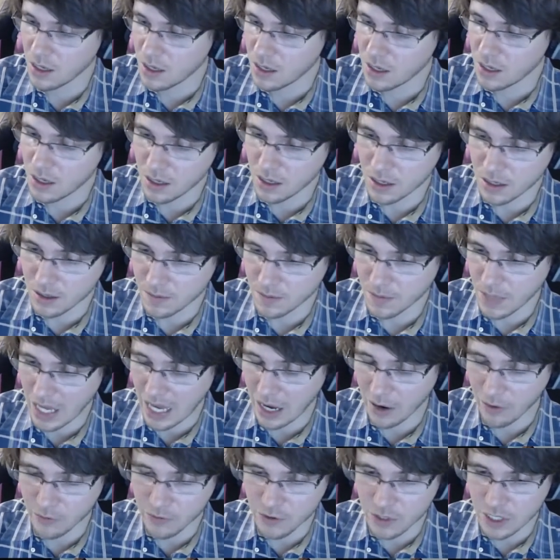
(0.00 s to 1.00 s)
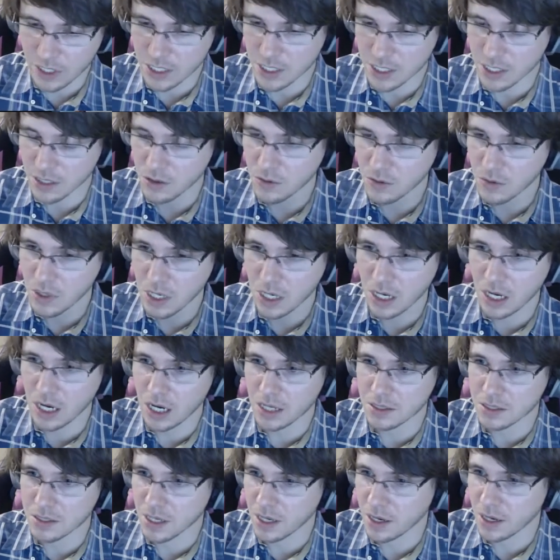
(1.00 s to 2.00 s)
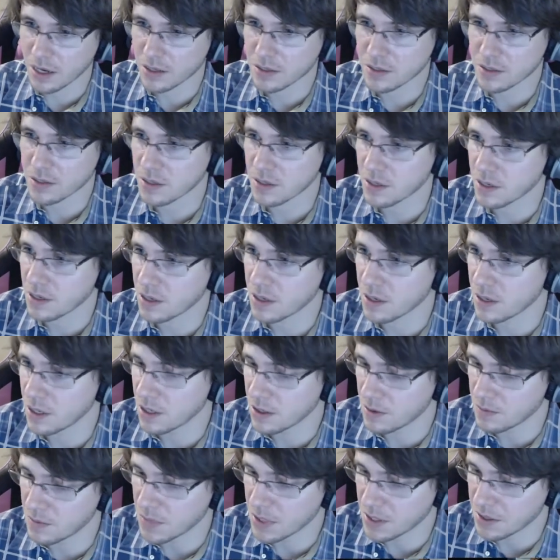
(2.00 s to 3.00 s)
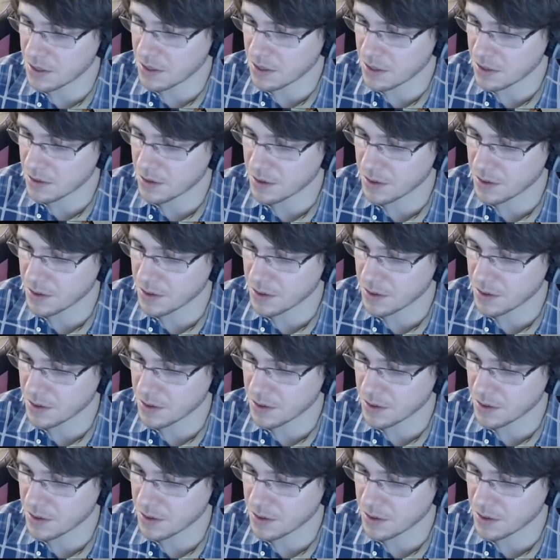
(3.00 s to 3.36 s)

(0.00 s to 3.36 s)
Um, however, it is that you want to contact uh, me,